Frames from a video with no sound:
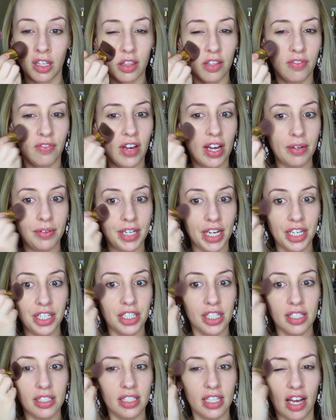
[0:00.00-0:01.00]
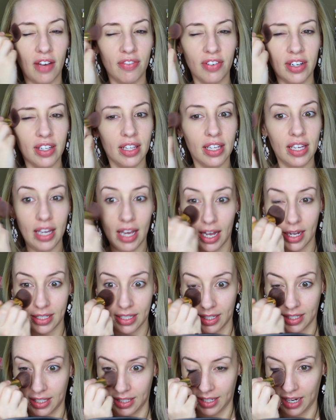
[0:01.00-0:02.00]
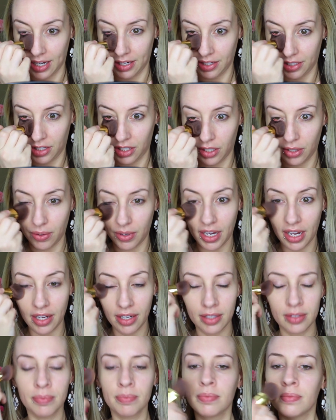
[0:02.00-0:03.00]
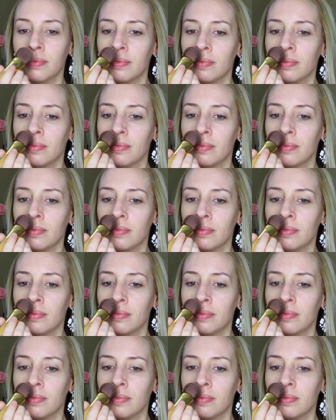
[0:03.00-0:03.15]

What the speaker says: The foundation definitely has a scent to it.